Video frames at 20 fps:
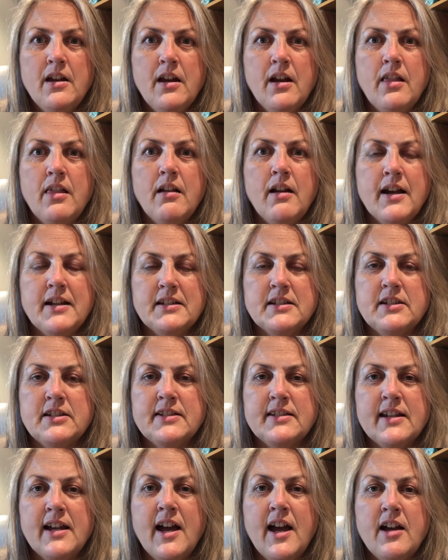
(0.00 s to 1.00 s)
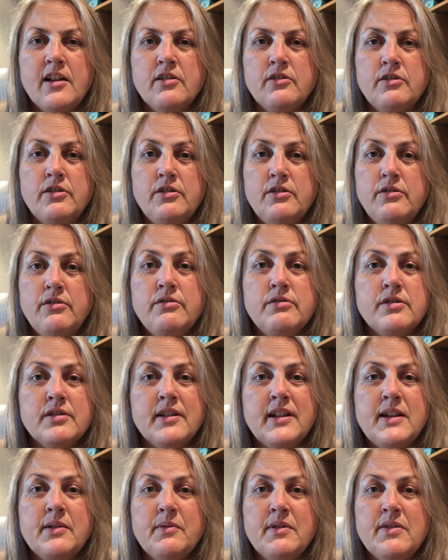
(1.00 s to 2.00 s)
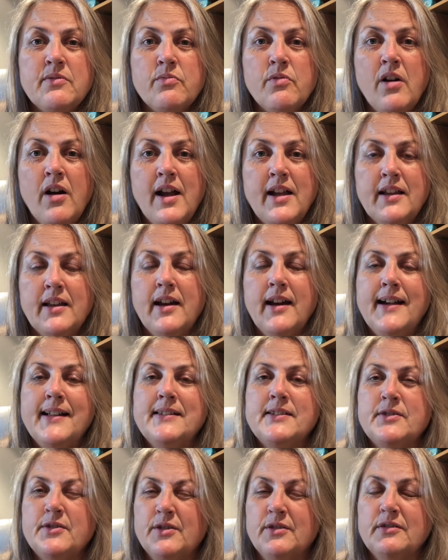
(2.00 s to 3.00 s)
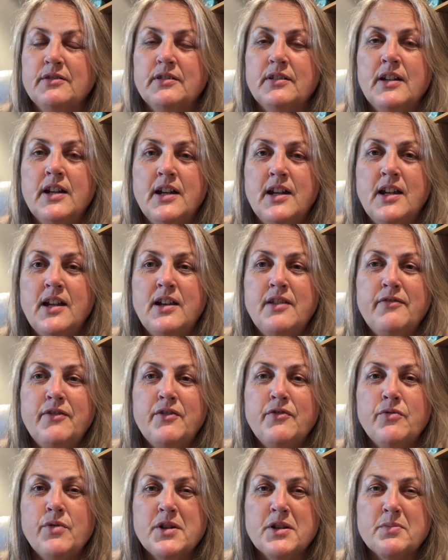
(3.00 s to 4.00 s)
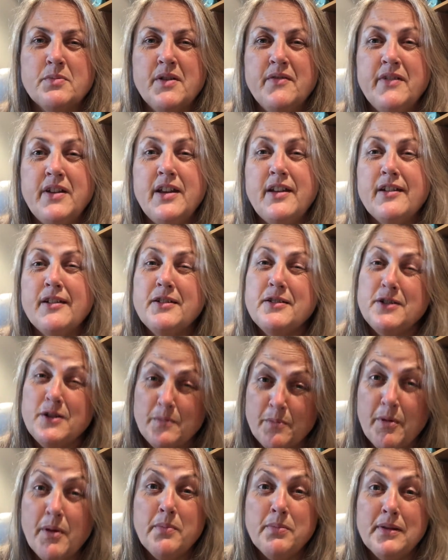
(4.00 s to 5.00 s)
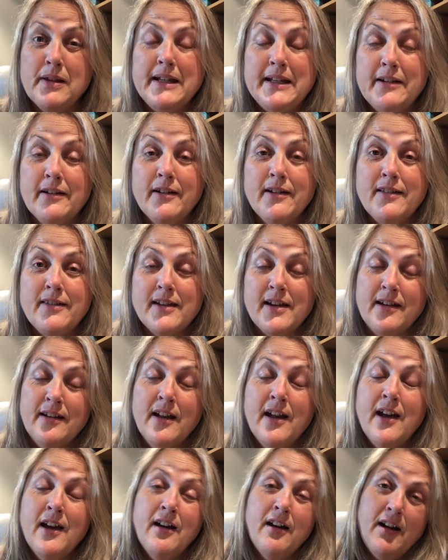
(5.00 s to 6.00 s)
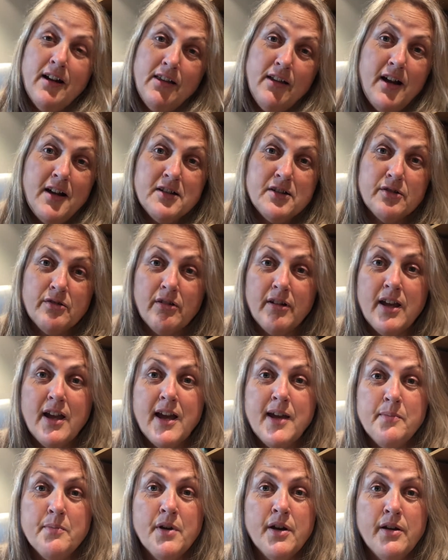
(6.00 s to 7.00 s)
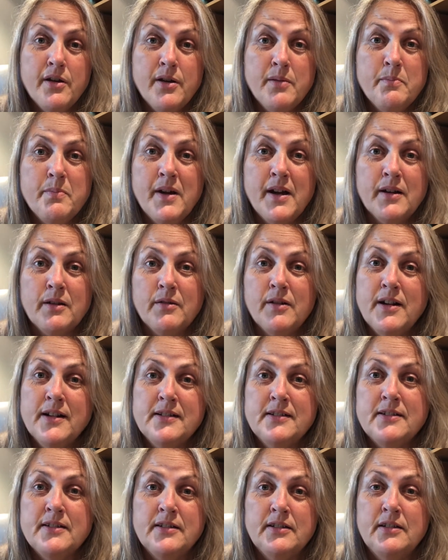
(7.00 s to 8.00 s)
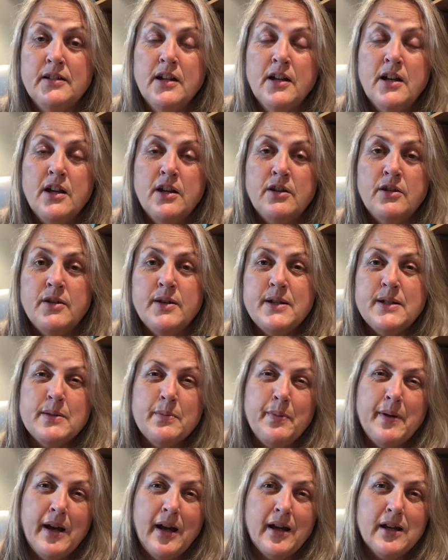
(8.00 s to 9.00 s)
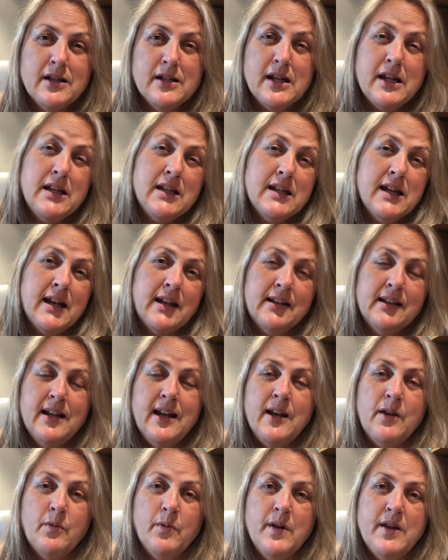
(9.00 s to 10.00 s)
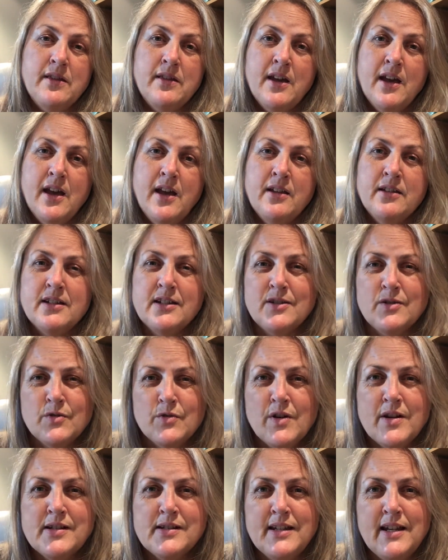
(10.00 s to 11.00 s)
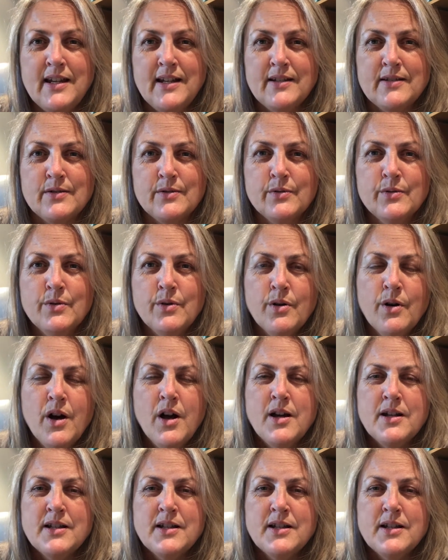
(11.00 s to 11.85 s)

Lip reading: I like to start usually with white cardstock. And if you've watched my videos, you probably know that. I like to create my own backgrounds and use a packaging technique with distress inks or